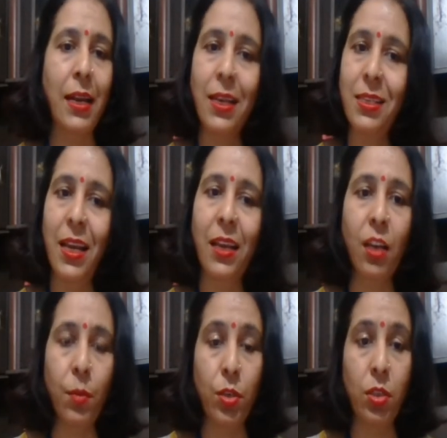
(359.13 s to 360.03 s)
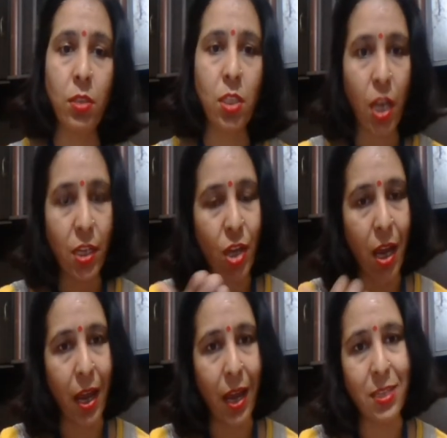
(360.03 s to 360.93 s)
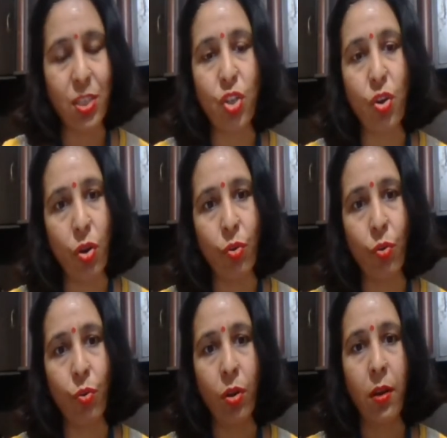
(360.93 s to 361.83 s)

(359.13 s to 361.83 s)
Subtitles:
is encrypted, just as I show you,